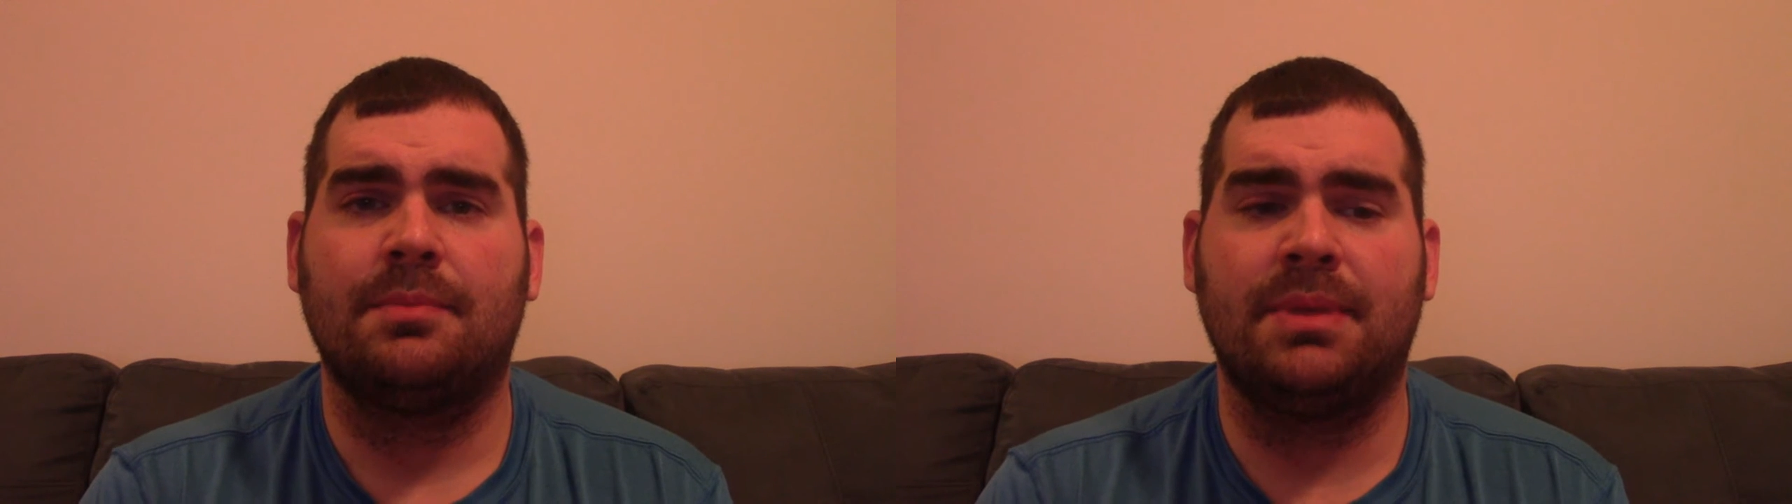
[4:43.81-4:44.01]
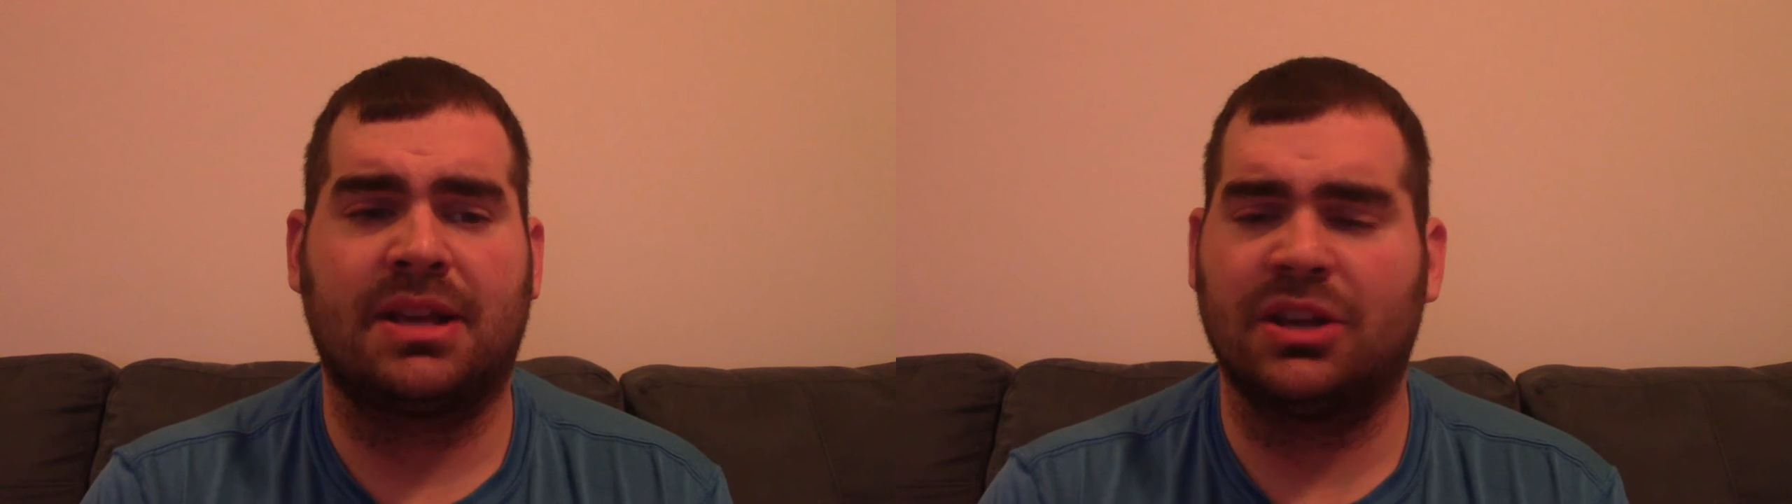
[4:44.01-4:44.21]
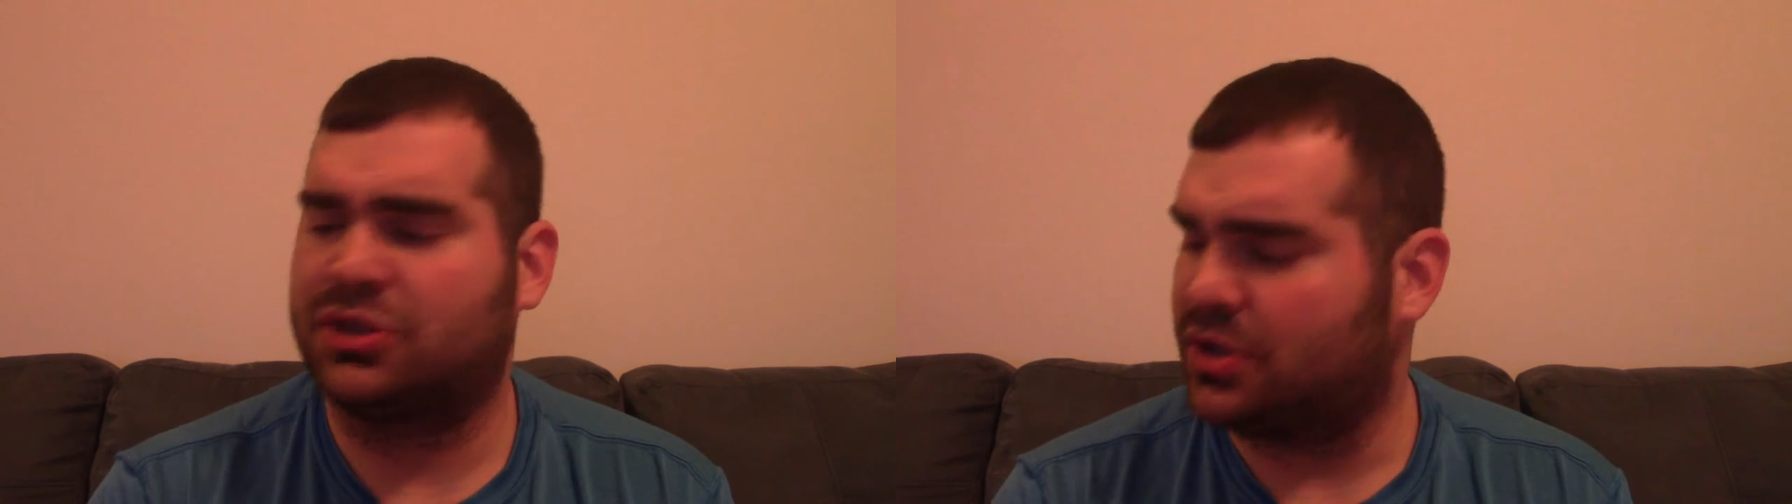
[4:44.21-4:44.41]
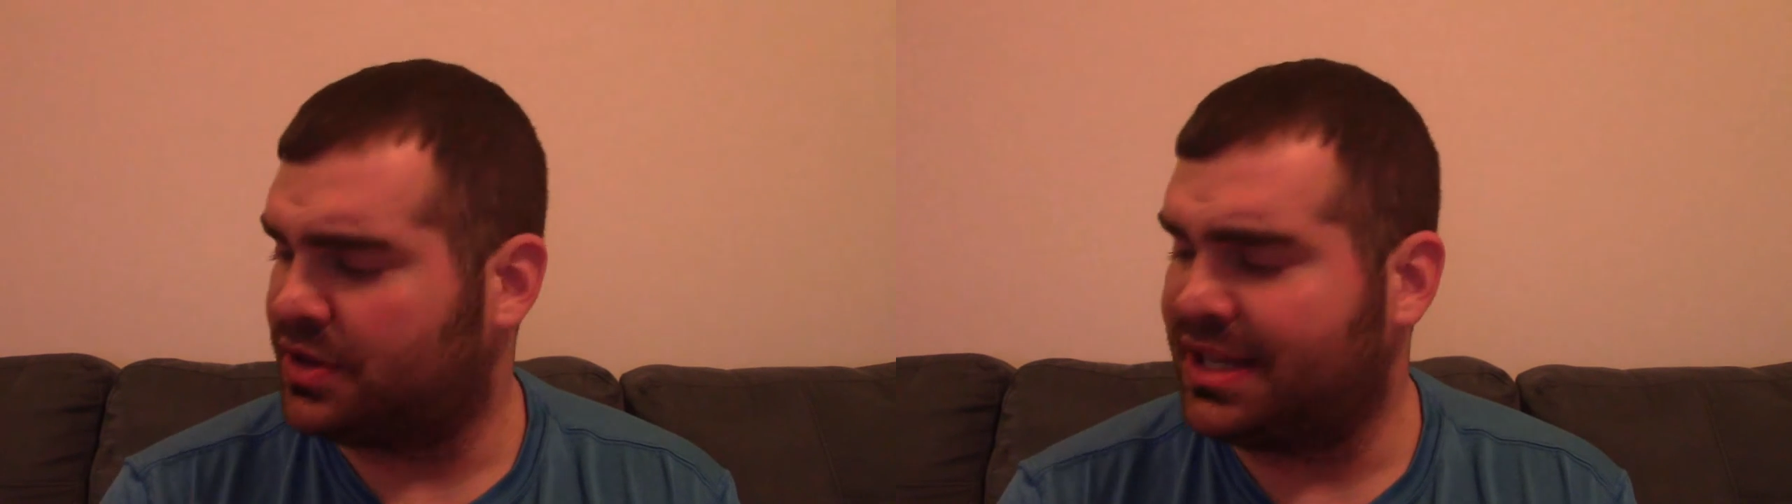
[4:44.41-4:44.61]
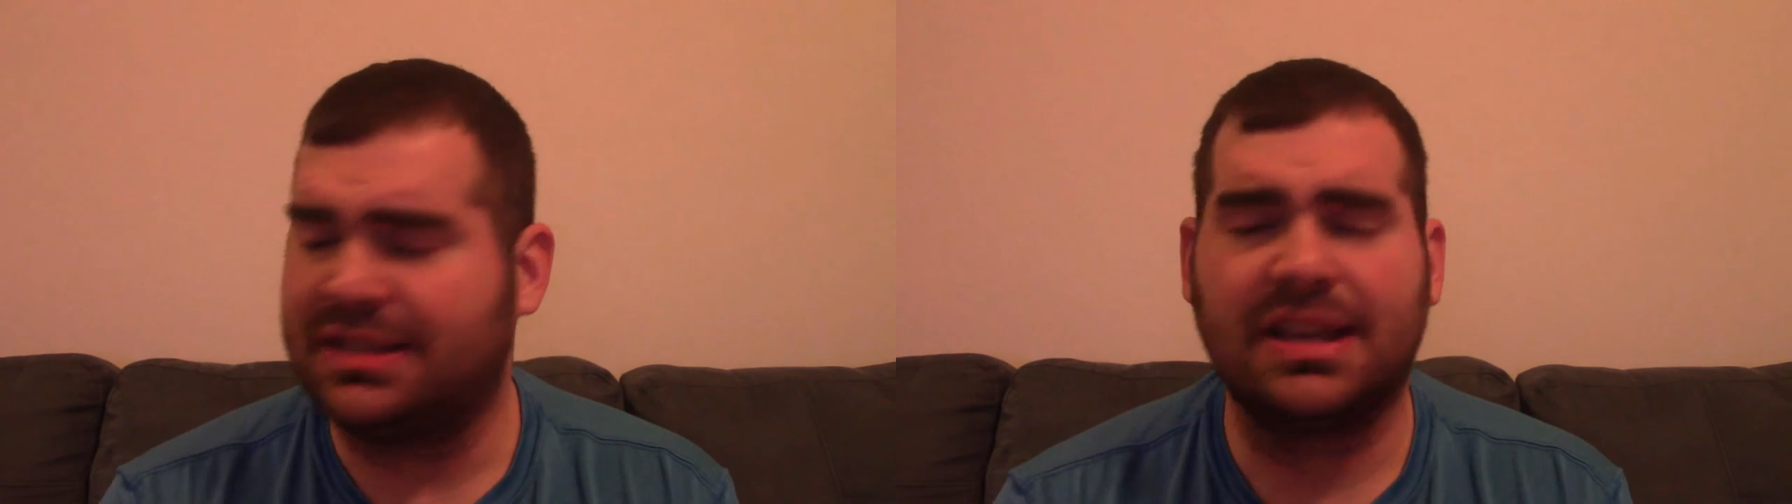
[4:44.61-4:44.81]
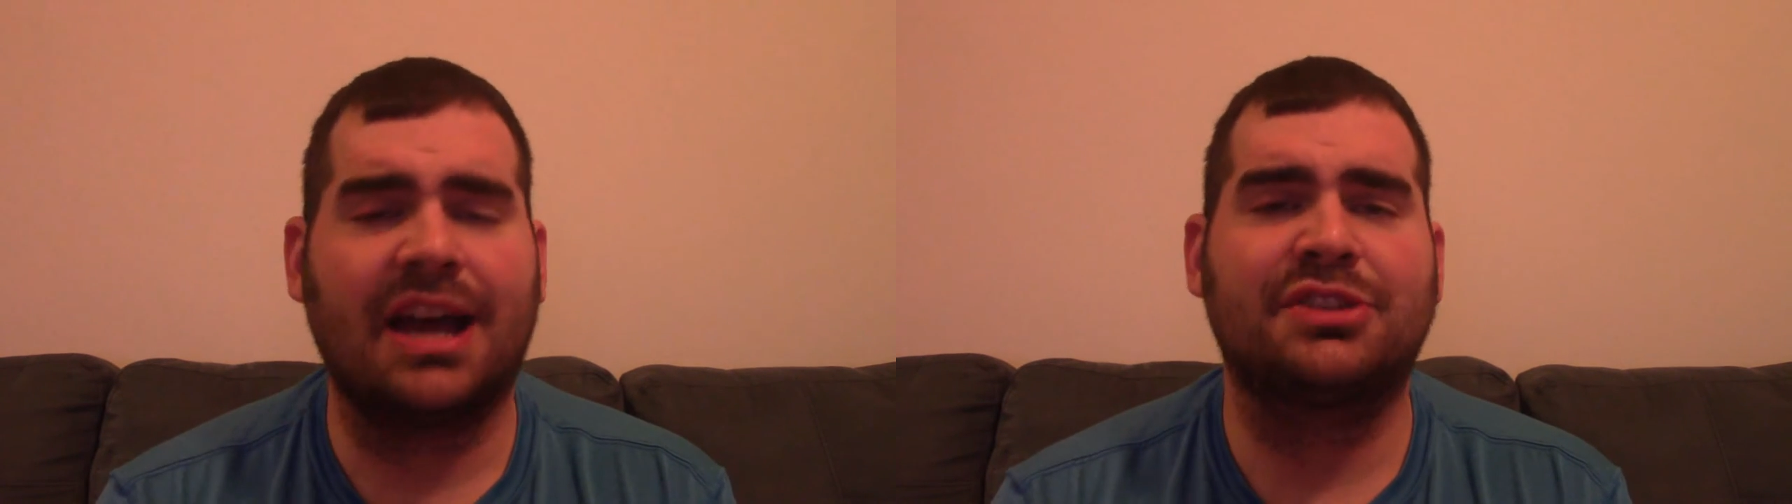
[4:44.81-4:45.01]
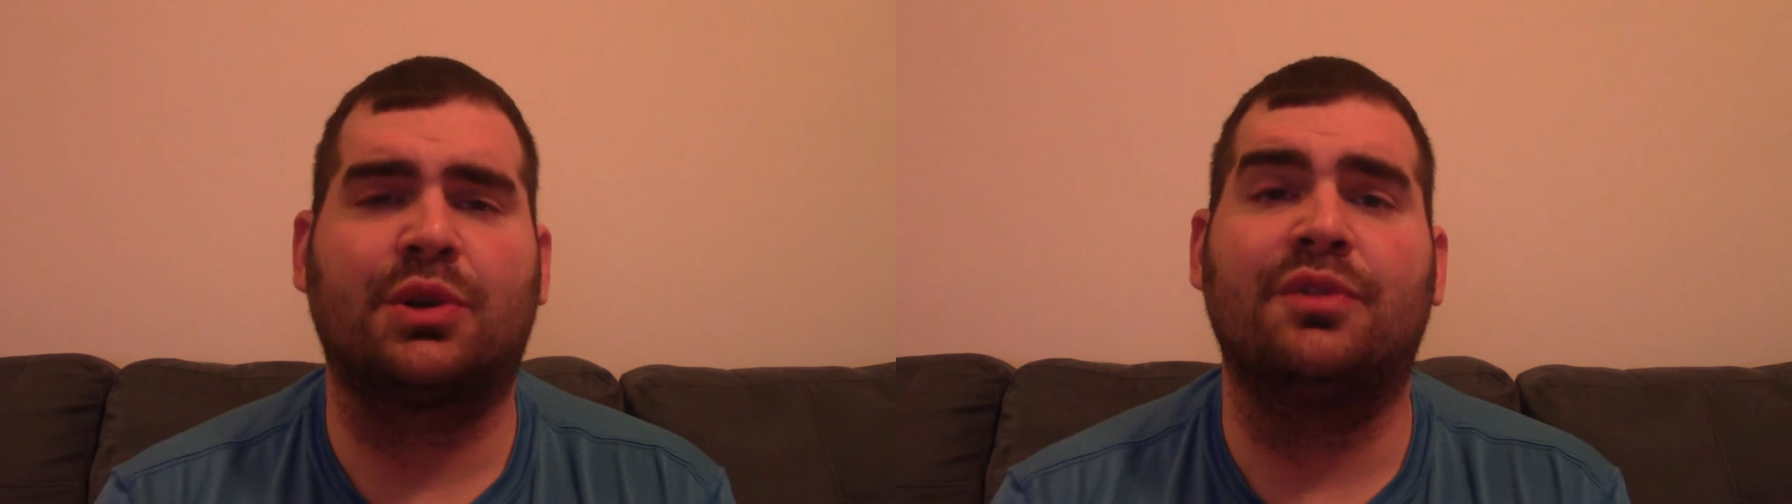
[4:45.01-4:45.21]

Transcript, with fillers: because these guys are